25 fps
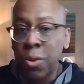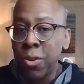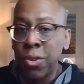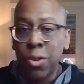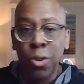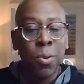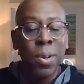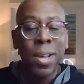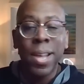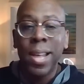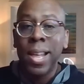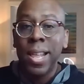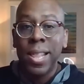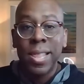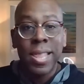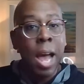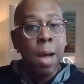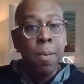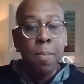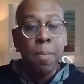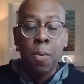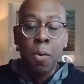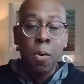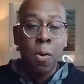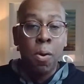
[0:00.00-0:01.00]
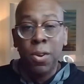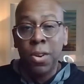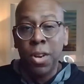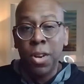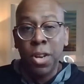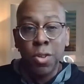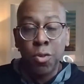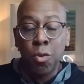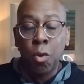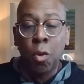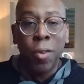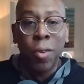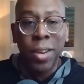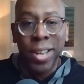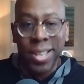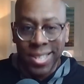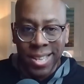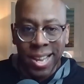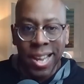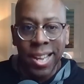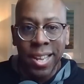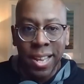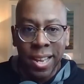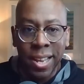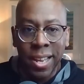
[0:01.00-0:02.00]
So that part is already
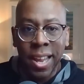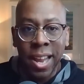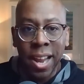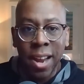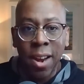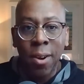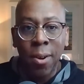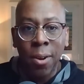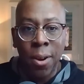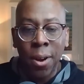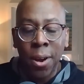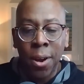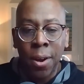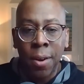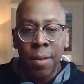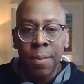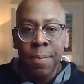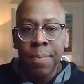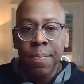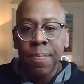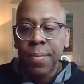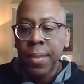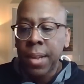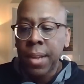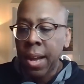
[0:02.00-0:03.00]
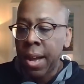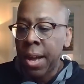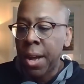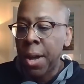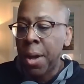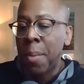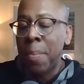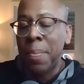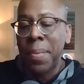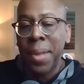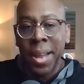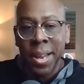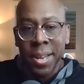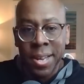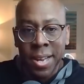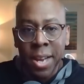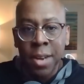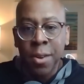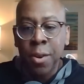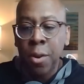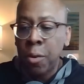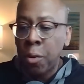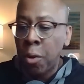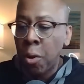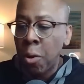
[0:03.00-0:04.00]
taken care of, and
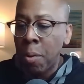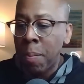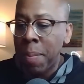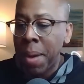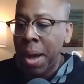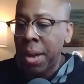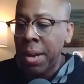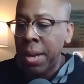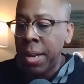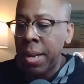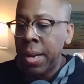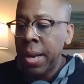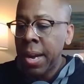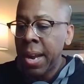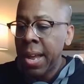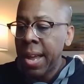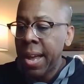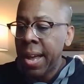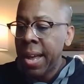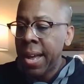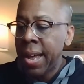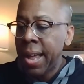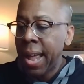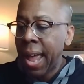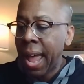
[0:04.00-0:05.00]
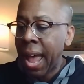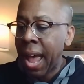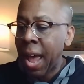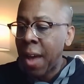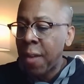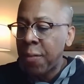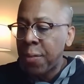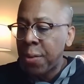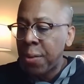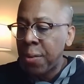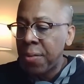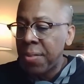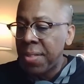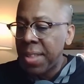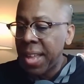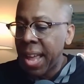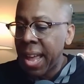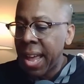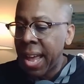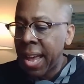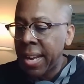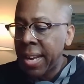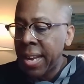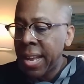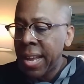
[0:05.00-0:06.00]
then they'll go about it after
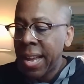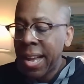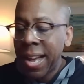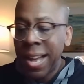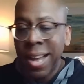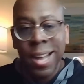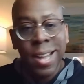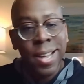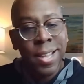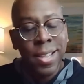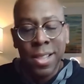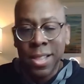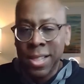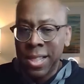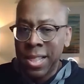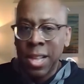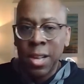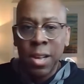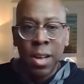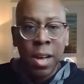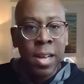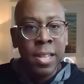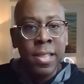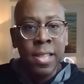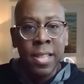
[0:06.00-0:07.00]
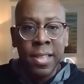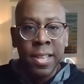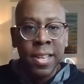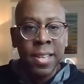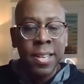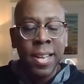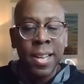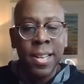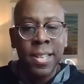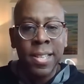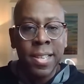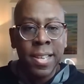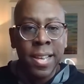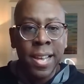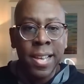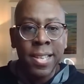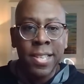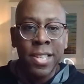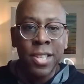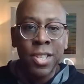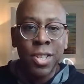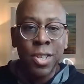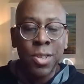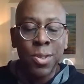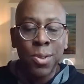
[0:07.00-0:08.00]
that. The other thing that the
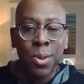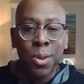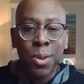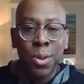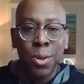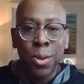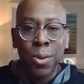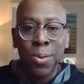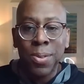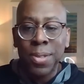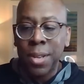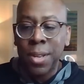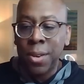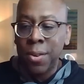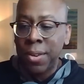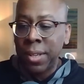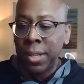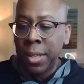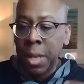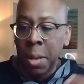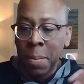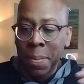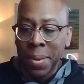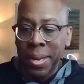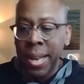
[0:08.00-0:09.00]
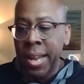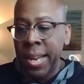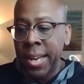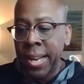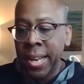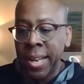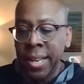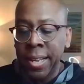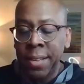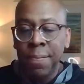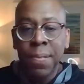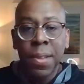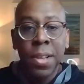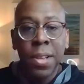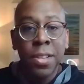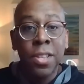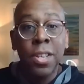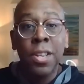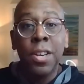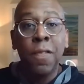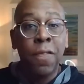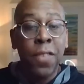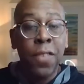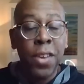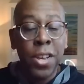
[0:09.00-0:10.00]
SEC is going to do is they're eliminating the
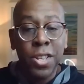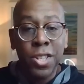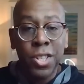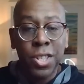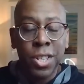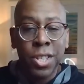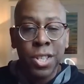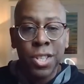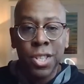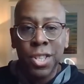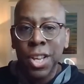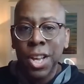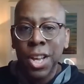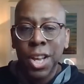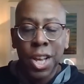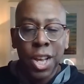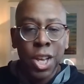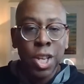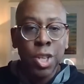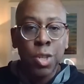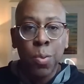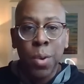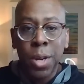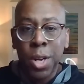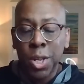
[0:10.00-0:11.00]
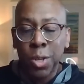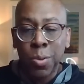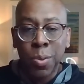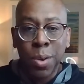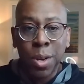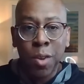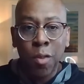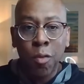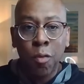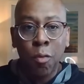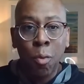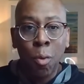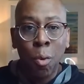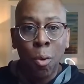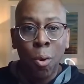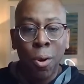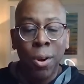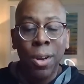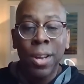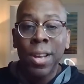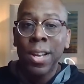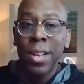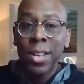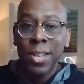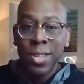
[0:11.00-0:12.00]
divisions in
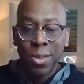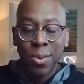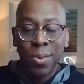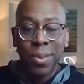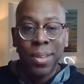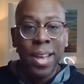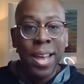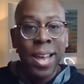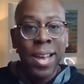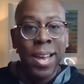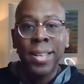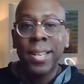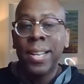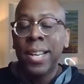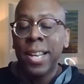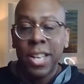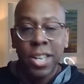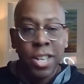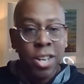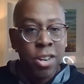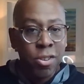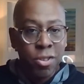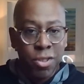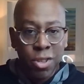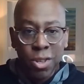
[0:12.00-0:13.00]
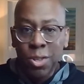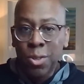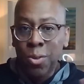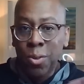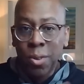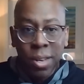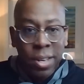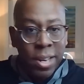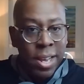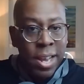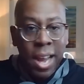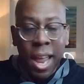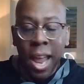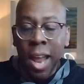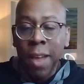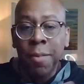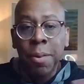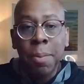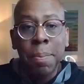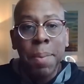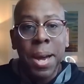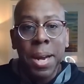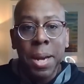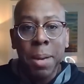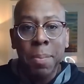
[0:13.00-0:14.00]
2024. So again, they're just going to let
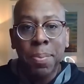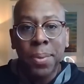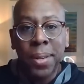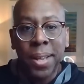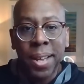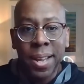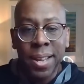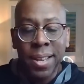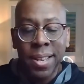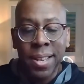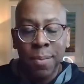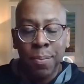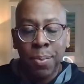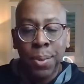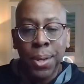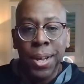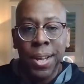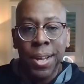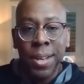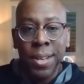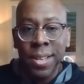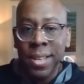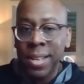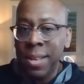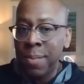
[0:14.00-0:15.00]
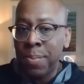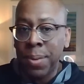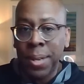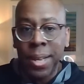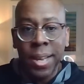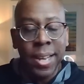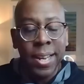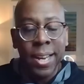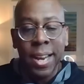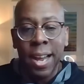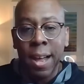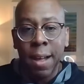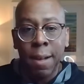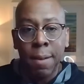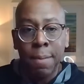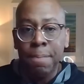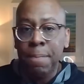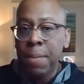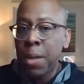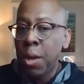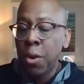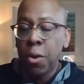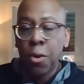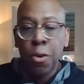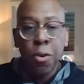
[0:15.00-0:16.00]
everybody play it out.
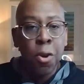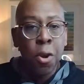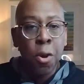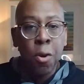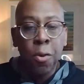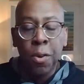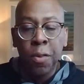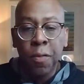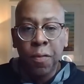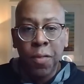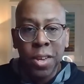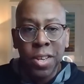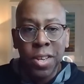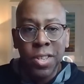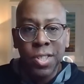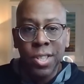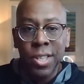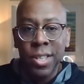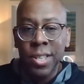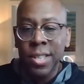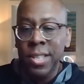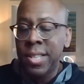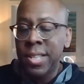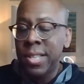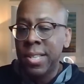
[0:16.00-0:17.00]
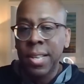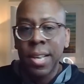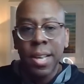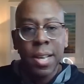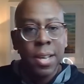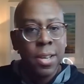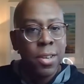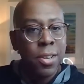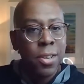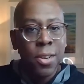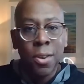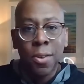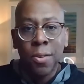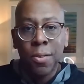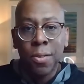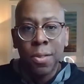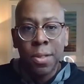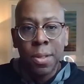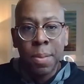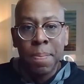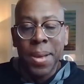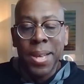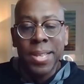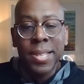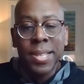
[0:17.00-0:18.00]
No divisions,
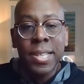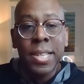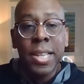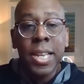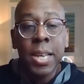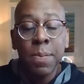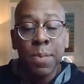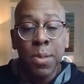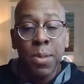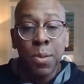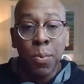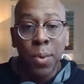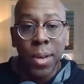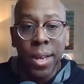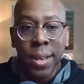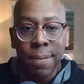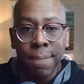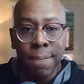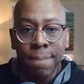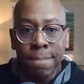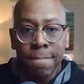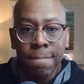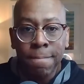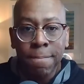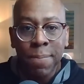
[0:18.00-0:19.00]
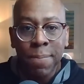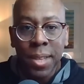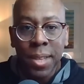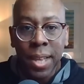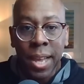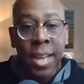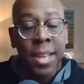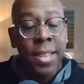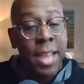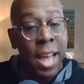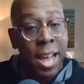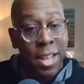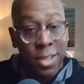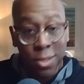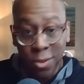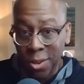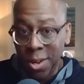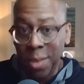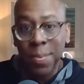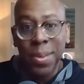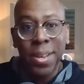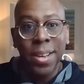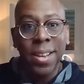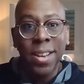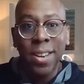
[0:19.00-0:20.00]
the best teams win. And that's going
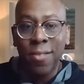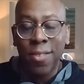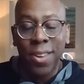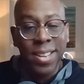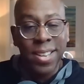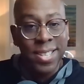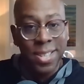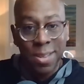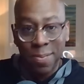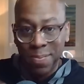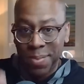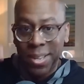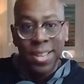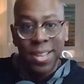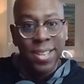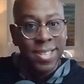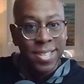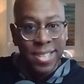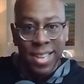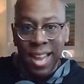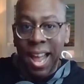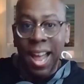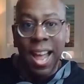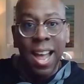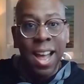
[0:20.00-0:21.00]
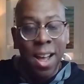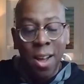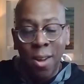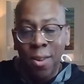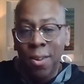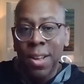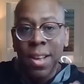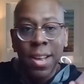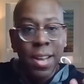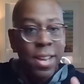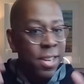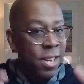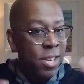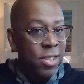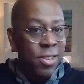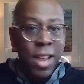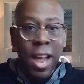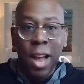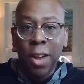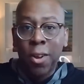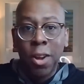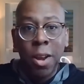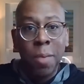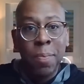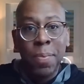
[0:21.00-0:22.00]
to be interesting because now there's
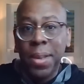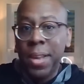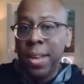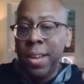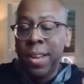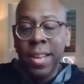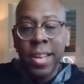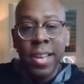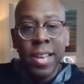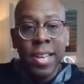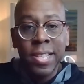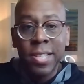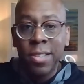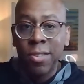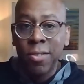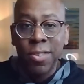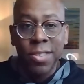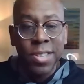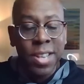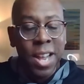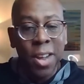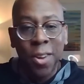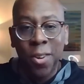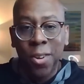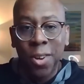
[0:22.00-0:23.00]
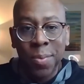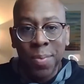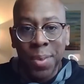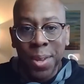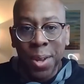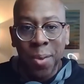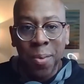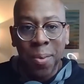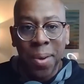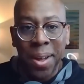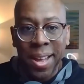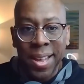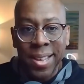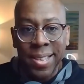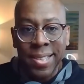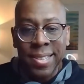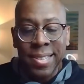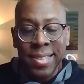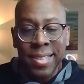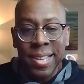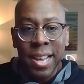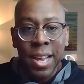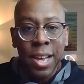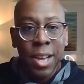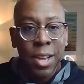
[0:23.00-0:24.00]
not going to be an East or there's not going to be a
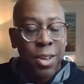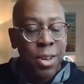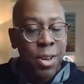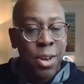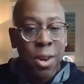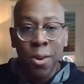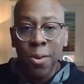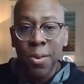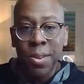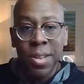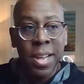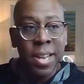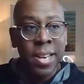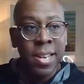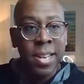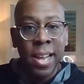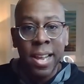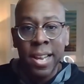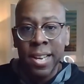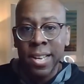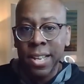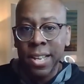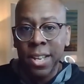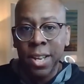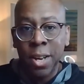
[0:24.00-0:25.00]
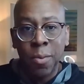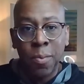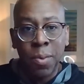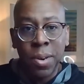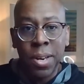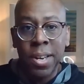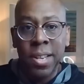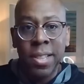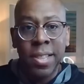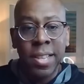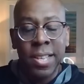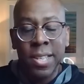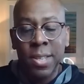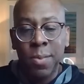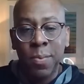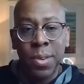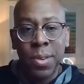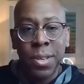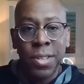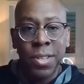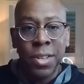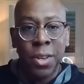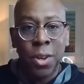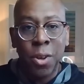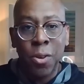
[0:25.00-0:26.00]
West. And one of the things that one
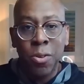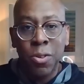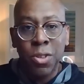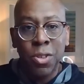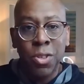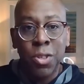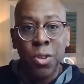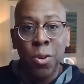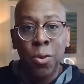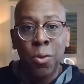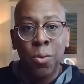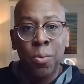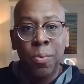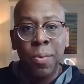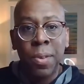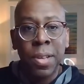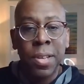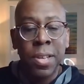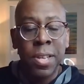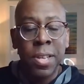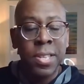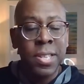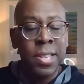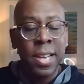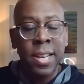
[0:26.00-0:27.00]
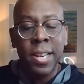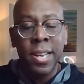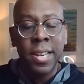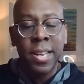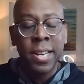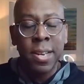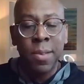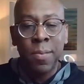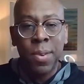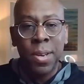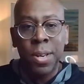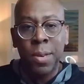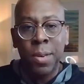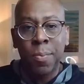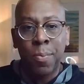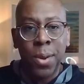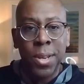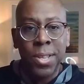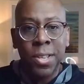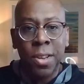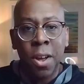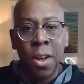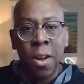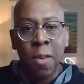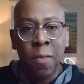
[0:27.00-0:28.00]
of the coaches said in one of the
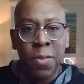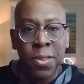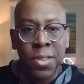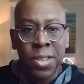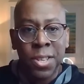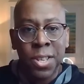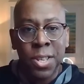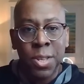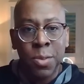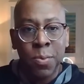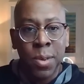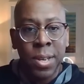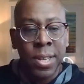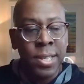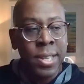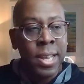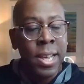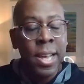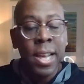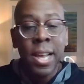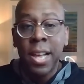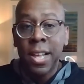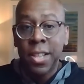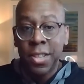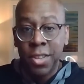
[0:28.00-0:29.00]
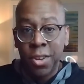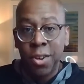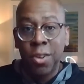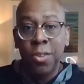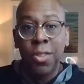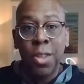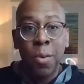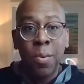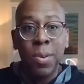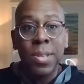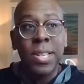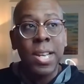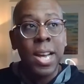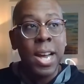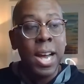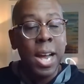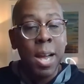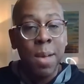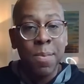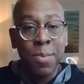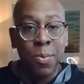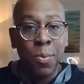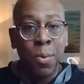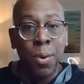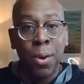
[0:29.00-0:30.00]
press conferences was, there were
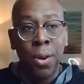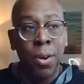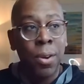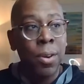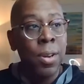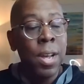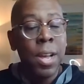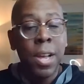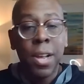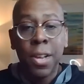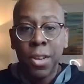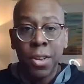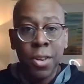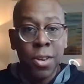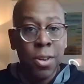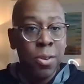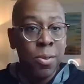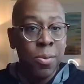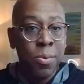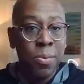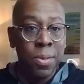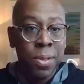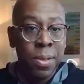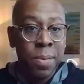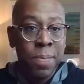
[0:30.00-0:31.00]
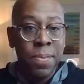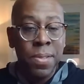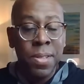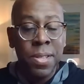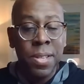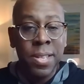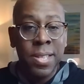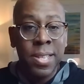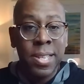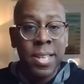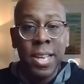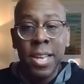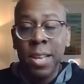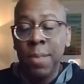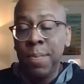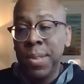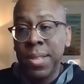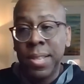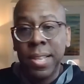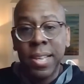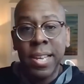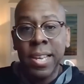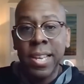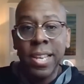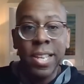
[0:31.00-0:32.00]
times where, the team in
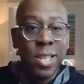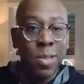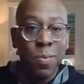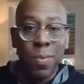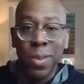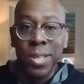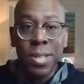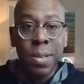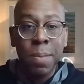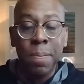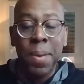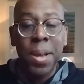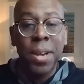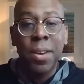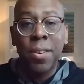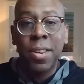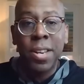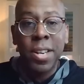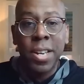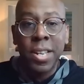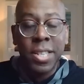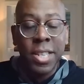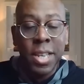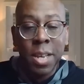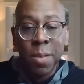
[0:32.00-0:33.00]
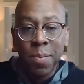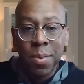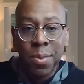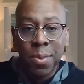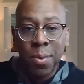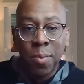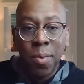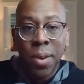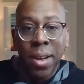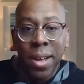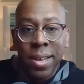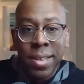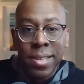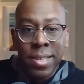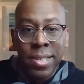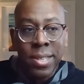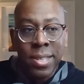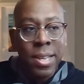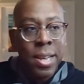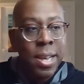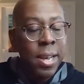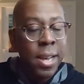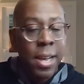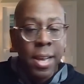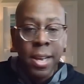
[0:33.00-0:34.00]
the East wasn't better than the team in the West.
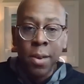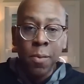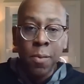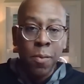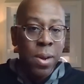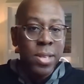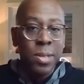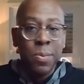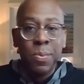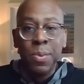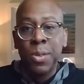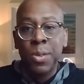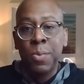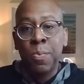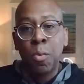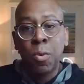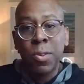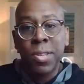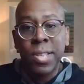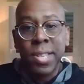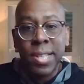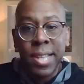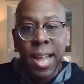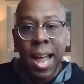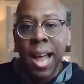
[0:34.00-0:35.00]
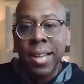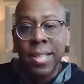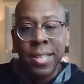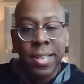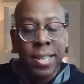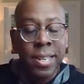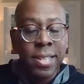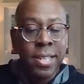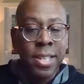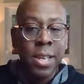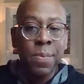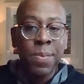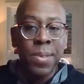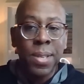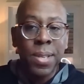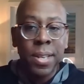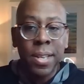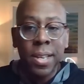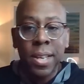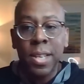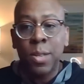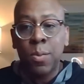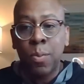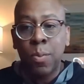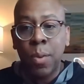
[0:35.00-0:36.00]
And the West was more stacked than the teams in the
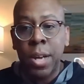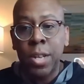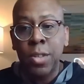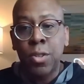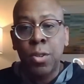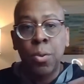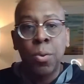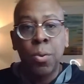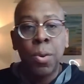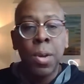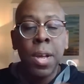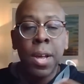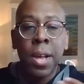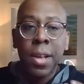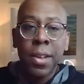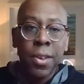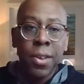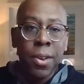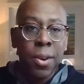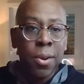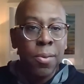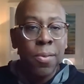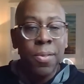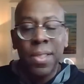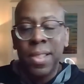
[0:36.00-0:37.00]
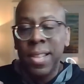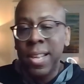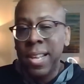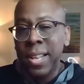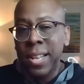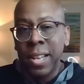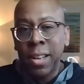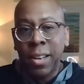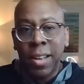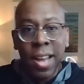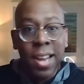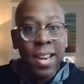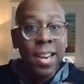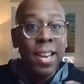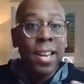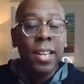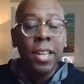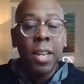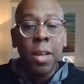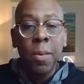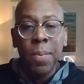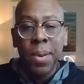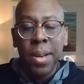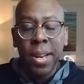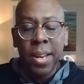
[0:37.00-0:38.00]
East, right? So, they're kind of
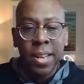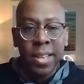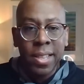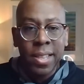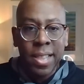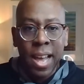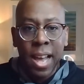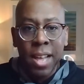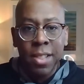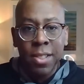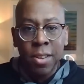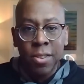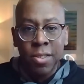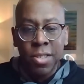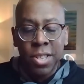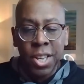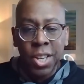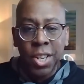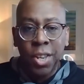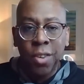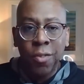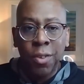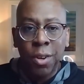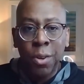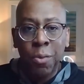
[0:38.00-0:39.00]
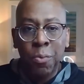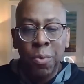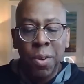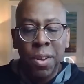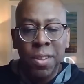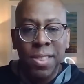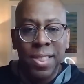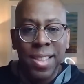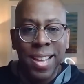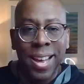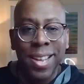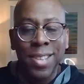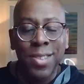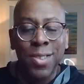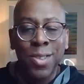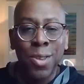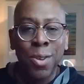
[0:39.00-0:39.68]
eliminating that. They're tinkering with that.